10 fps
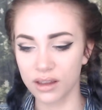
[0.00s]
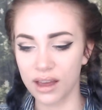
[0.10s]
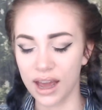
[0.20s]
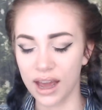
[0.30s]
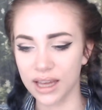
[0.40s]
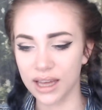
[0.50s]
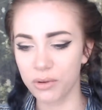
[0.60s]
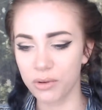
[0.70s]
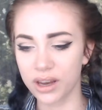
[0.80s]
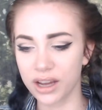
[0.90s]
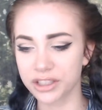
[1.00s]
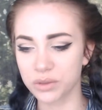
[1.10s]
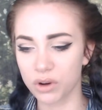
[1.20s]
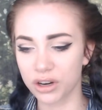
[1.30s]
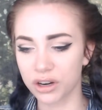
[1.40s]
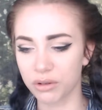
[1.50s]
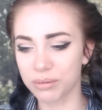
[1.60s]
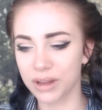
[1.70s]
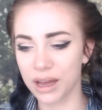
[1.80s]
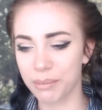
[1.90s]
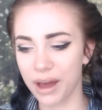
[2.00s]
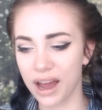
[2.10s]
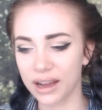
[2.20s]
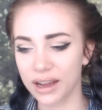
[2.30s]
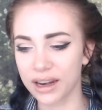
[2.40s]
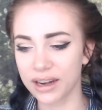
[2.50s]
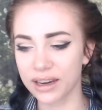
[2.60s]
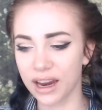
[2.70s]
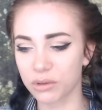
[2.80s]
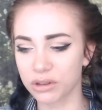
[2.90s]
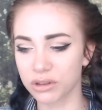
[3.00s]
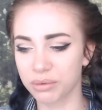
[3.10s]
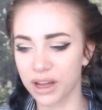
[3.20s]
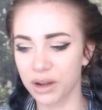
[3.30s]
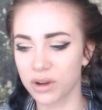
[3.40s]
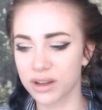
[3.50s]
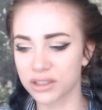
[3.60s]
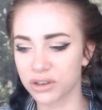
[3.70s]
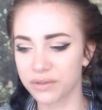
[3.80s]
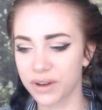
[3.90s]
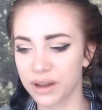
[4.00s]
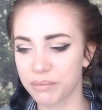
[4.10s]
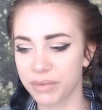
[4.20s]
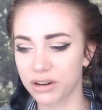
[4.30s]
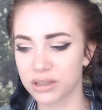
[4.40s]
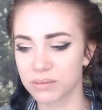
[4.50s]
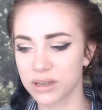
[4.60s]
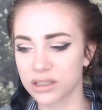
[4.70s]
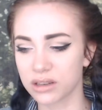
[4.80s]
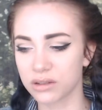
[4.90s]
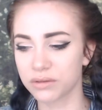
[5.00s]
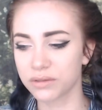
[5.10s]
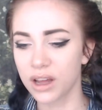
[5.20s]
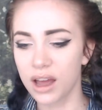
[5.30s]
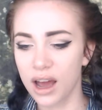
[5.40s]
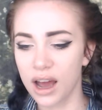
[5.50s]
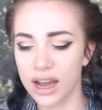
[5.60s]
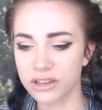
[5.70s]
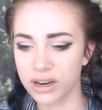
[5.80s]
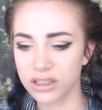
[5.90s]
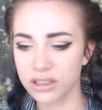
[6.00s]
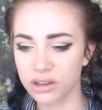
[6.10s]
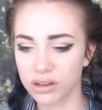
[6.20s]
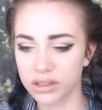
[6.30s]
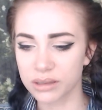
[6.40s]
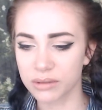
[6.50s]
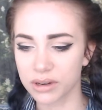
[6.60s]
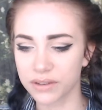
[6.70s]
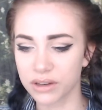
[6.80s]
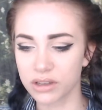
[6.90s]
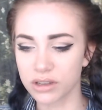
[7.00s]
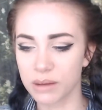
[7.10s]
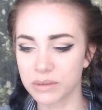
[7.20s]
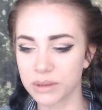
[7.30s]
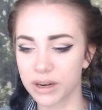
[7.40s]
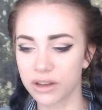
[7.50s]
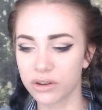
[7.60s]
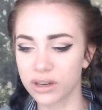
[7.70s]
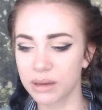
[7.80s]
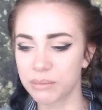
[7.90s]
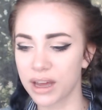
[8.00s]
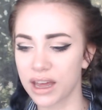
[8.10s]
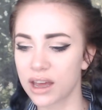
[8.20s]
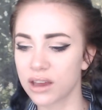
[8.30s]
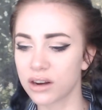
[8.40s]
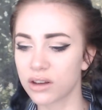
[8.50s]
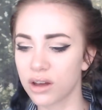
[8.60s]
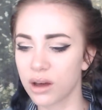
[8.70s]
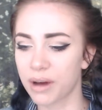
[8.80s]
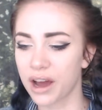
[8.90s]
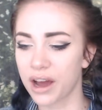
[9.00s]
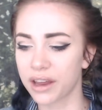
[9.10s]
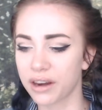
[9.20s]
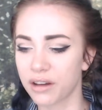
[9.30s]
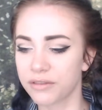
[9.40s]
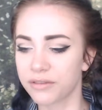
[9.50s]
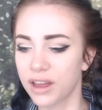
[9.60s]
At that point, I just wanted a reply back. I didn't care what the reply was or if I embarrassed myself. I tried to call someone a few times, but I couldn't get my head up high enough.